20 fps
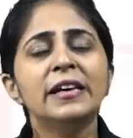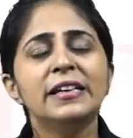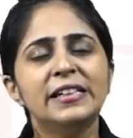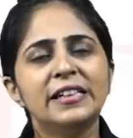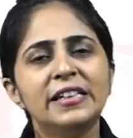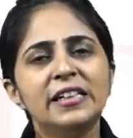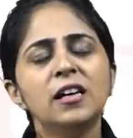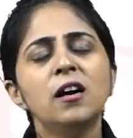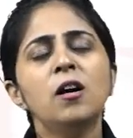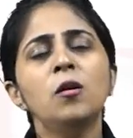
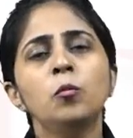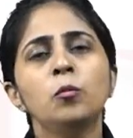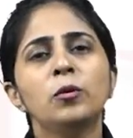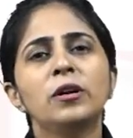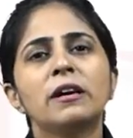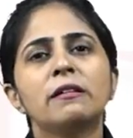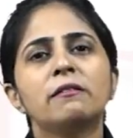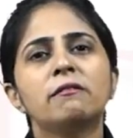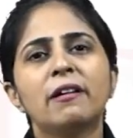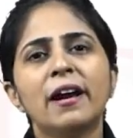Here we
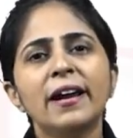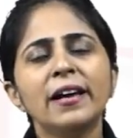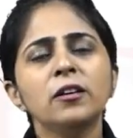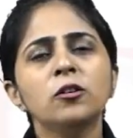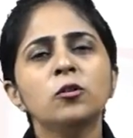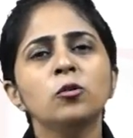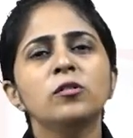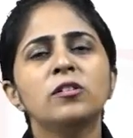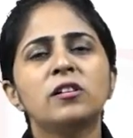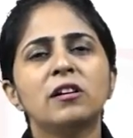are trying
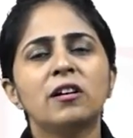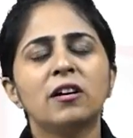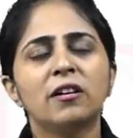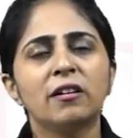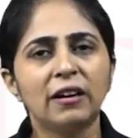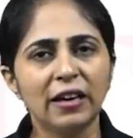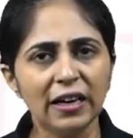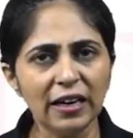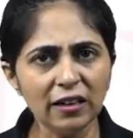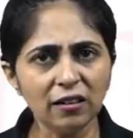to
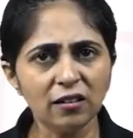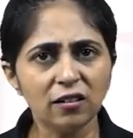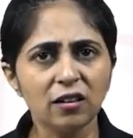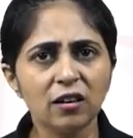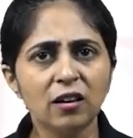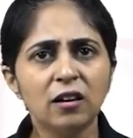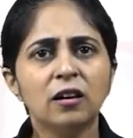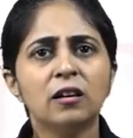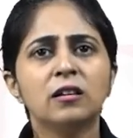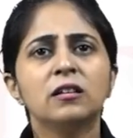generate
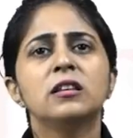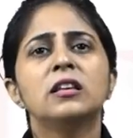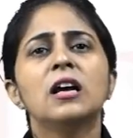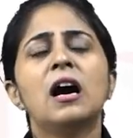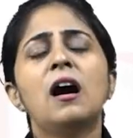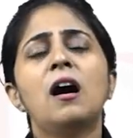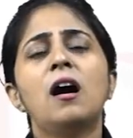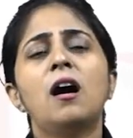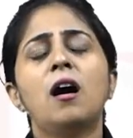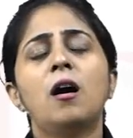
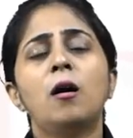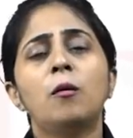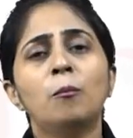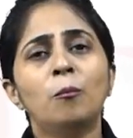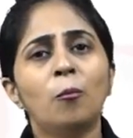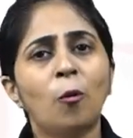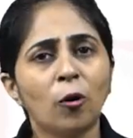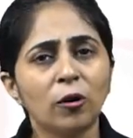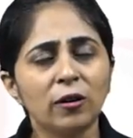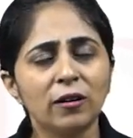the
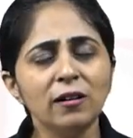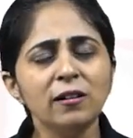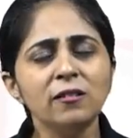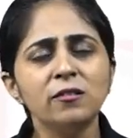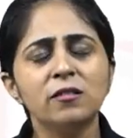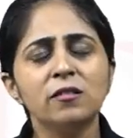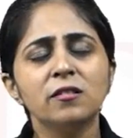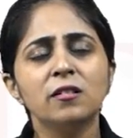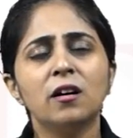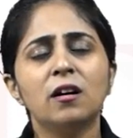
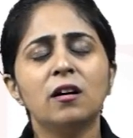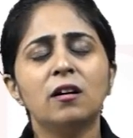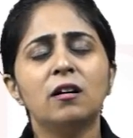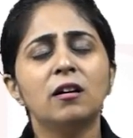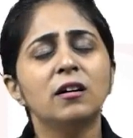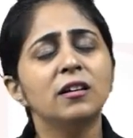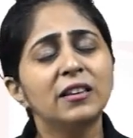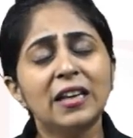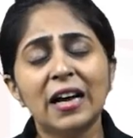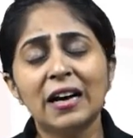models,
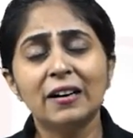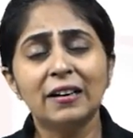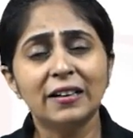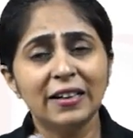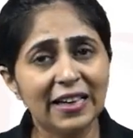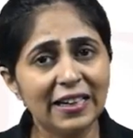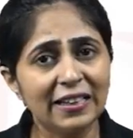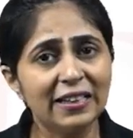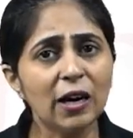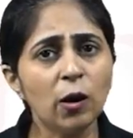the
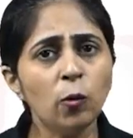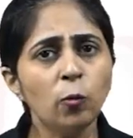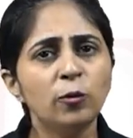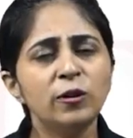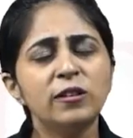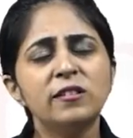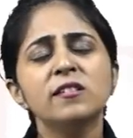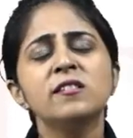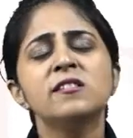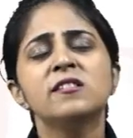data
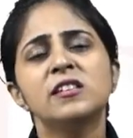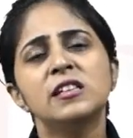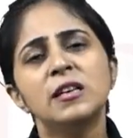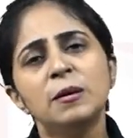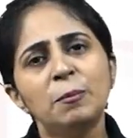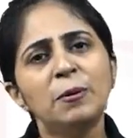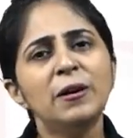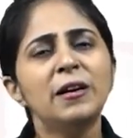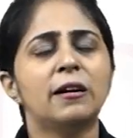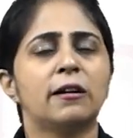which is
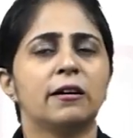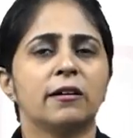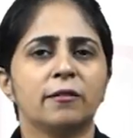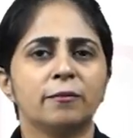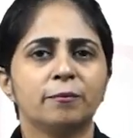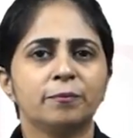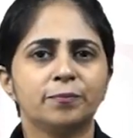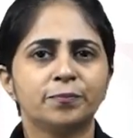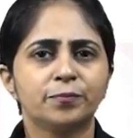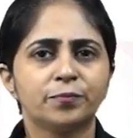similar.
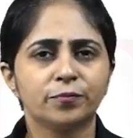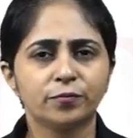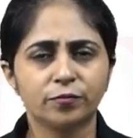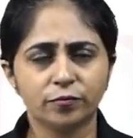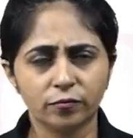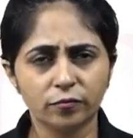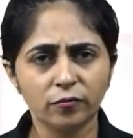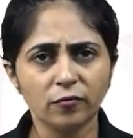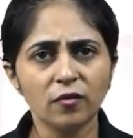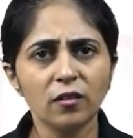
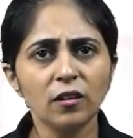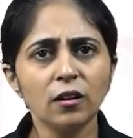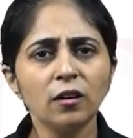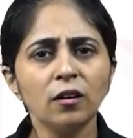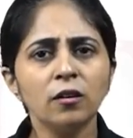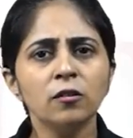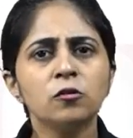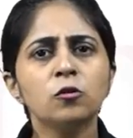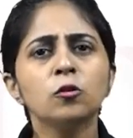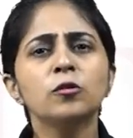
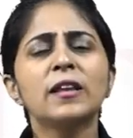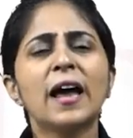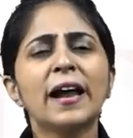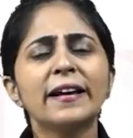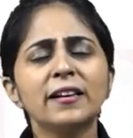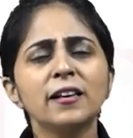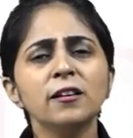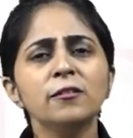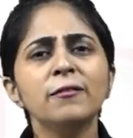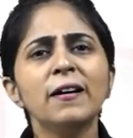So
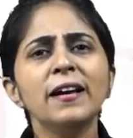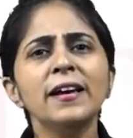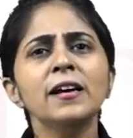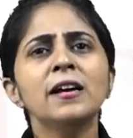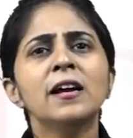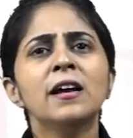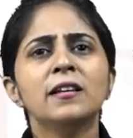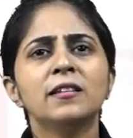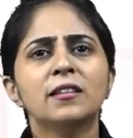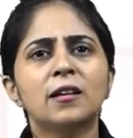that is why
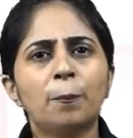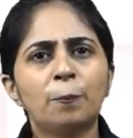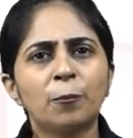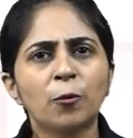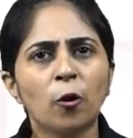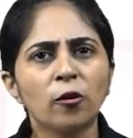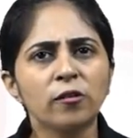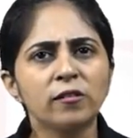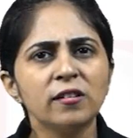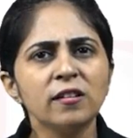the
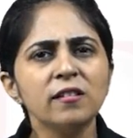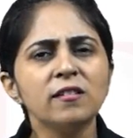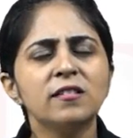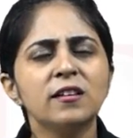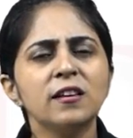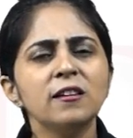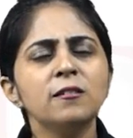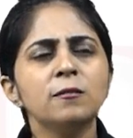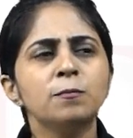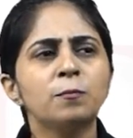process,
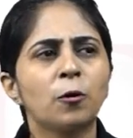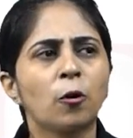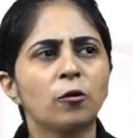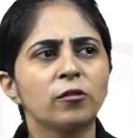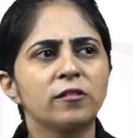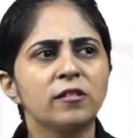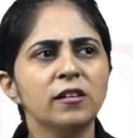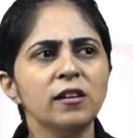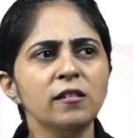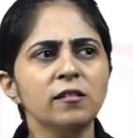this
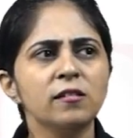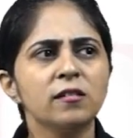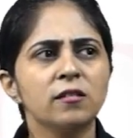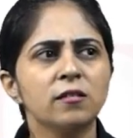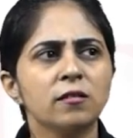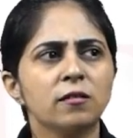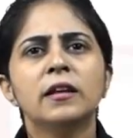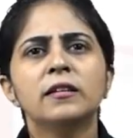process,